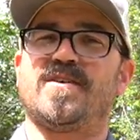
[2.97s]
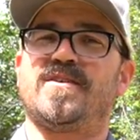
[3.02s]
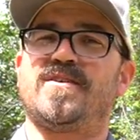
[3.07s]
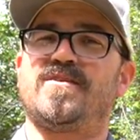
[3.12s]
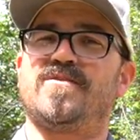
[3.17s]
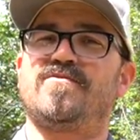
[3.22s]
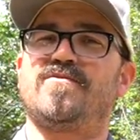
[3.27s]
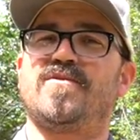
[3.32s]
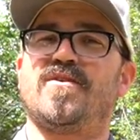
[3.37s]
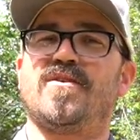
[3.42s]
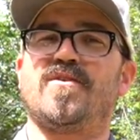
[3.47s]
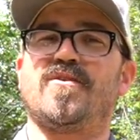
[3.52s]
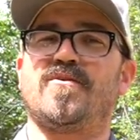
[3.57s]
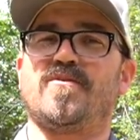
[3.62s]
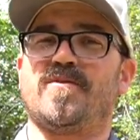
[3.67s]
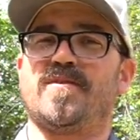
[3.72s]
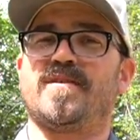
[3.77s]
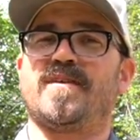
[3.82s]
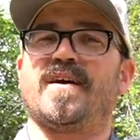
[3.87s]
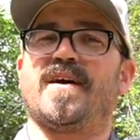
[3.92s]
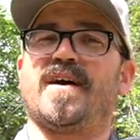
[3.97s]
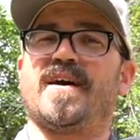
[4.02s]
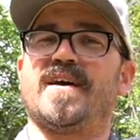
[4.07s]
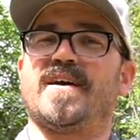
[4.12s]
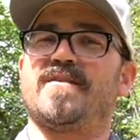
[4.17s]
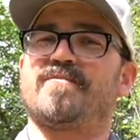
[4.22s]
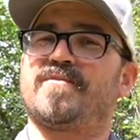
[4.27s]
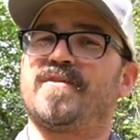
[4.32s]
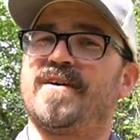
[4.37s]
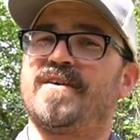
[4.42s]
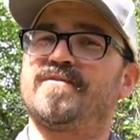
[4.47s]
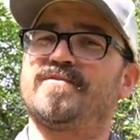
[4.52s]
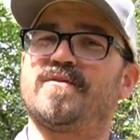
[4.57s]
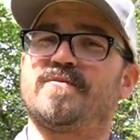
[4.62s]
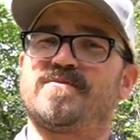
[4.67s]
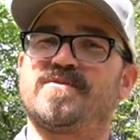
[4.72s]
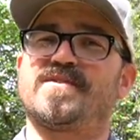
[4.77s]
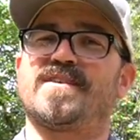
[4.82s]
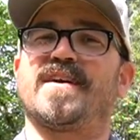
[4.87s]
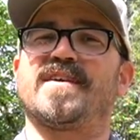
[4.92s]
you know that I am kind of
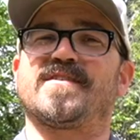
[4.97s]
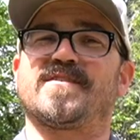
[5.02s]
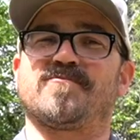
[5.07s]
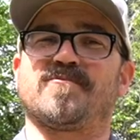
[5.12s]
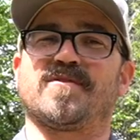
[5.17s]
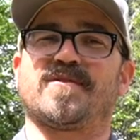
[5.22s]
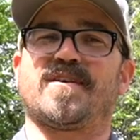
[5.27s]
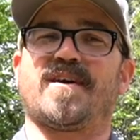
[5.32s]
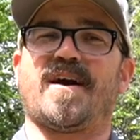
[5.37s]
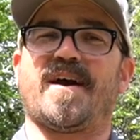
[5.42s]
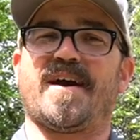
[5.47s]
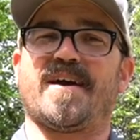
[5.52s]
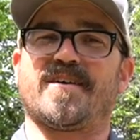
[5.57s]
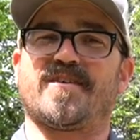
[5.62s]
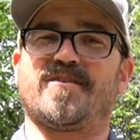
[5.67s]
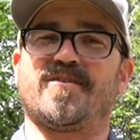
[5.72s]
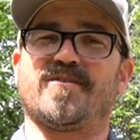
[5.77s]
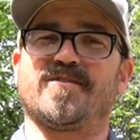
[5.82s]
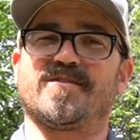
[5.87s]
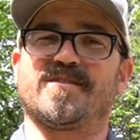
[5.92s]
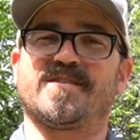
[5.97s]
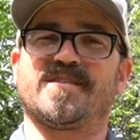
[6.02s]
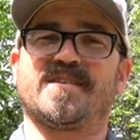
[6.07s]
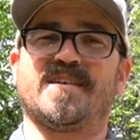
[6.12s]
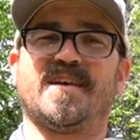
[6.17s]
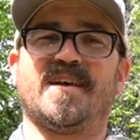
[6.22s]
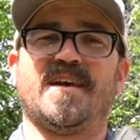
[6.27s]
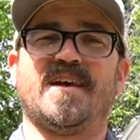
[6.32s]
obsessed with kayak carts.